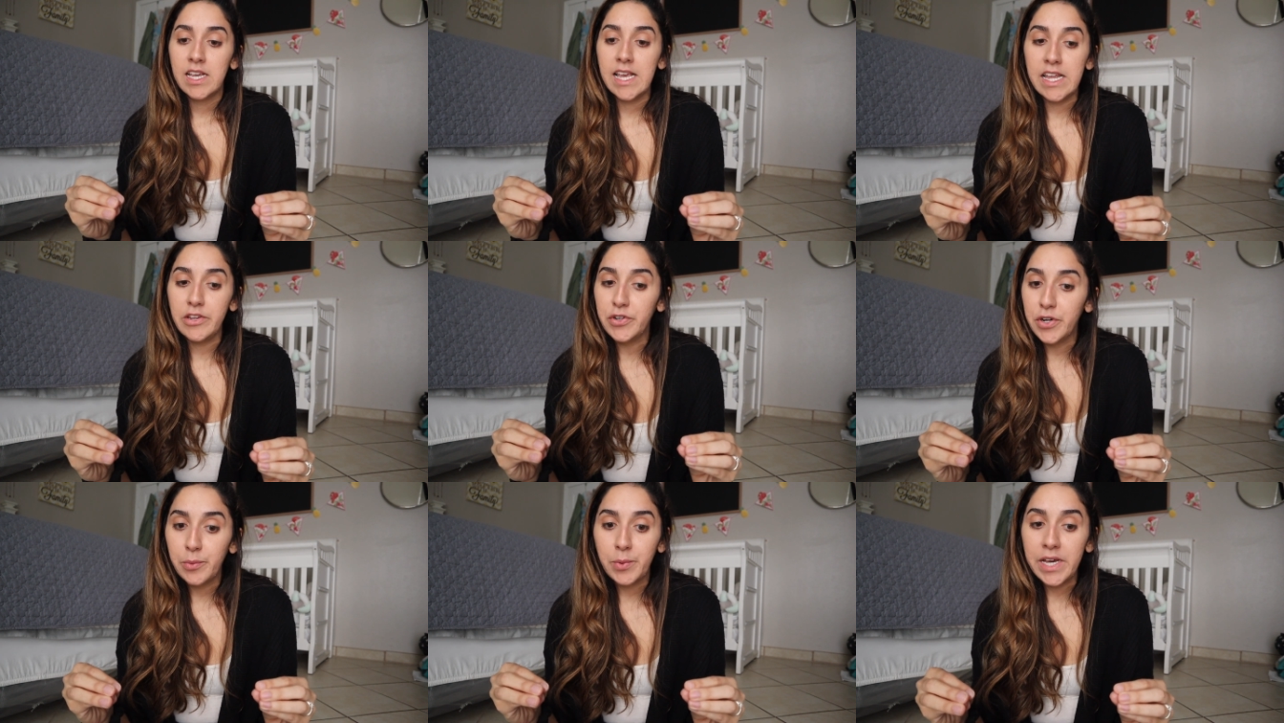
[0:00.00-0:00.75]
And you
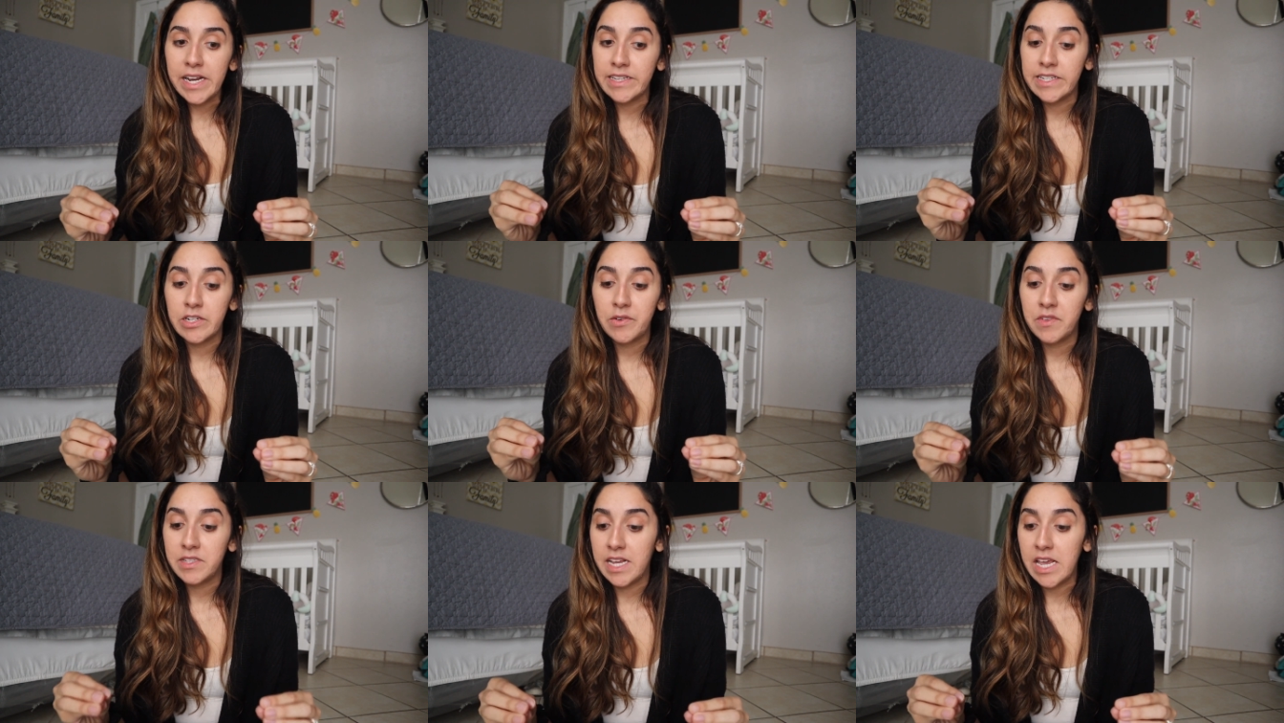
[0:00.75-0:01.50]
know what? At the end
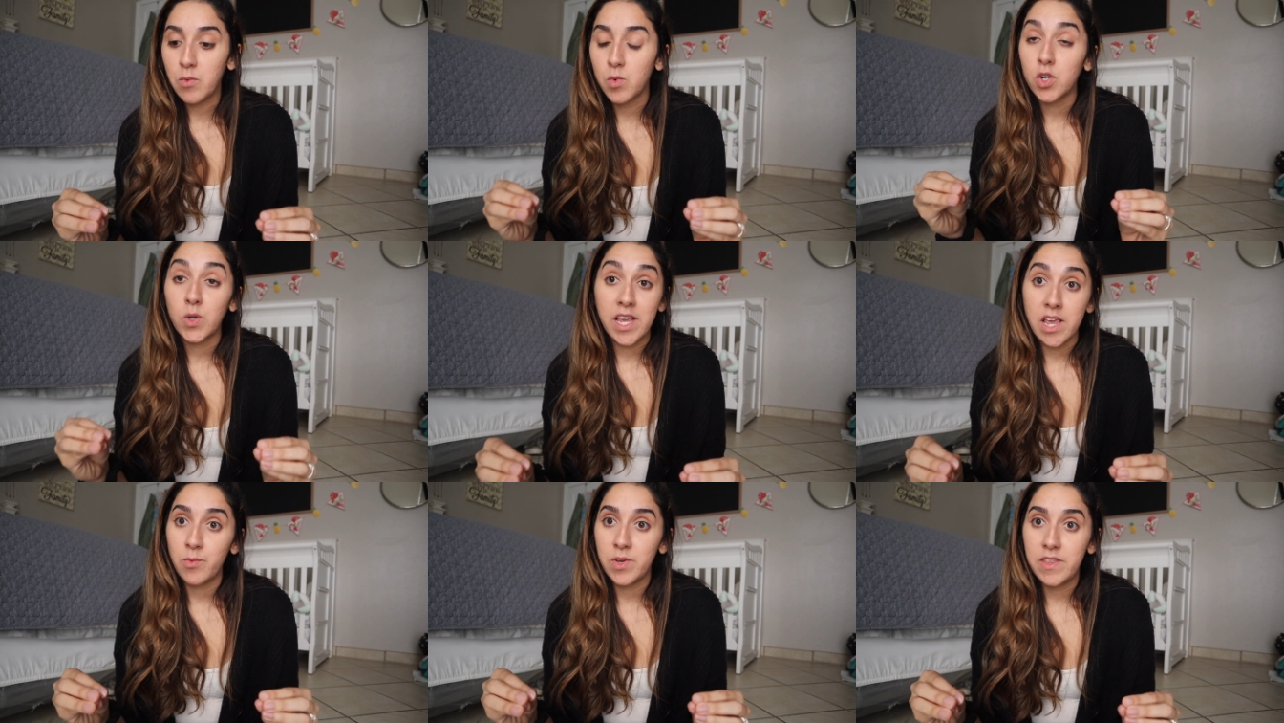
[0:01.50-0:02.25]
of the day, we're
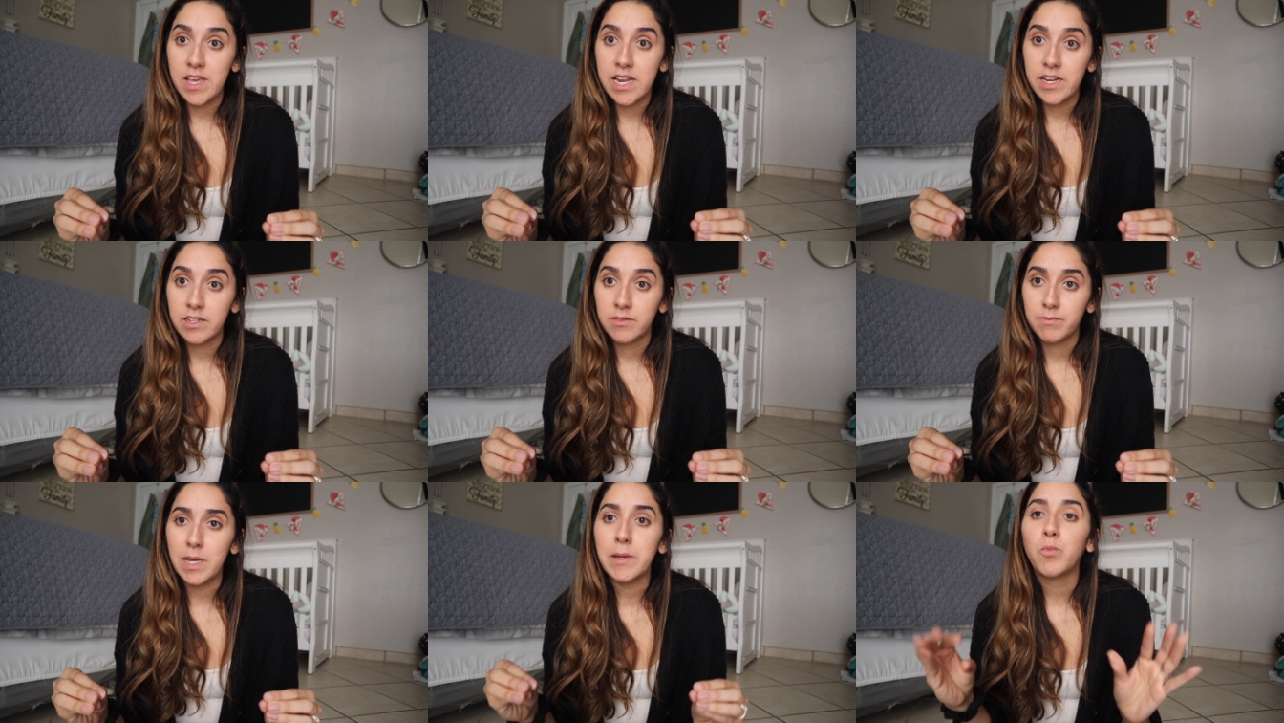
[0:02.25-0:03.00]
okay with it,
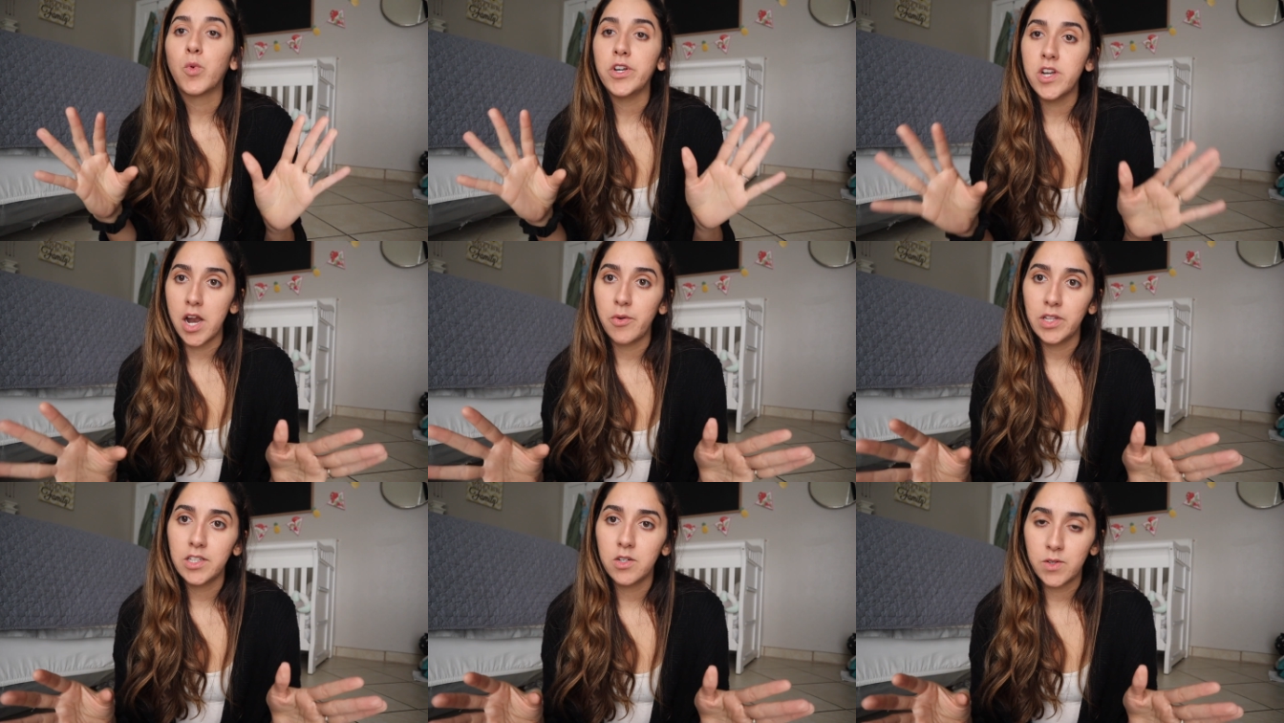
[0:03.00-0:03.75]
but we're not
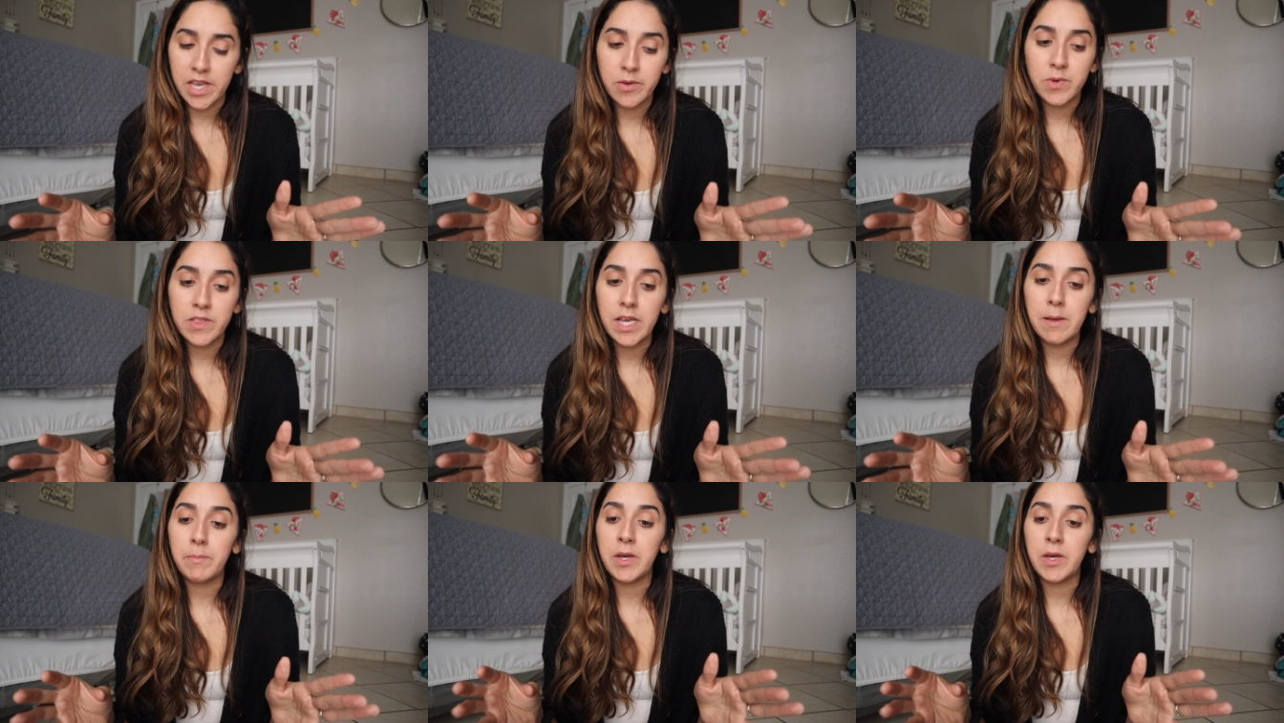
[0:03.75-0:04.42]
really okay with it.